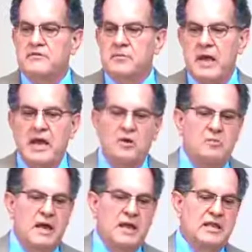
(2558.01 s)
If a man
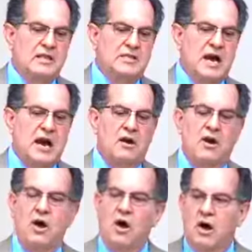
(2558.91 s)
obey the
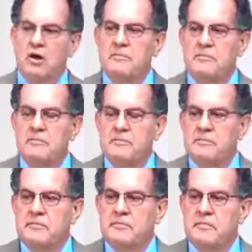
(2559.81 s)
entire law
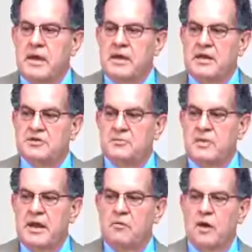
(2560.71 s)
and
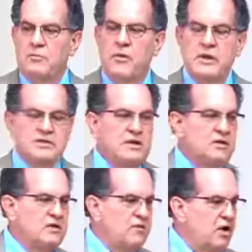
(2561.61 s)
disobeyed in one point, he's
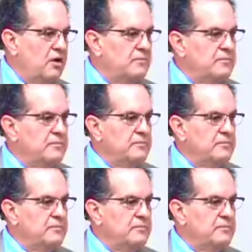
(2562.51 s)
guilty of all.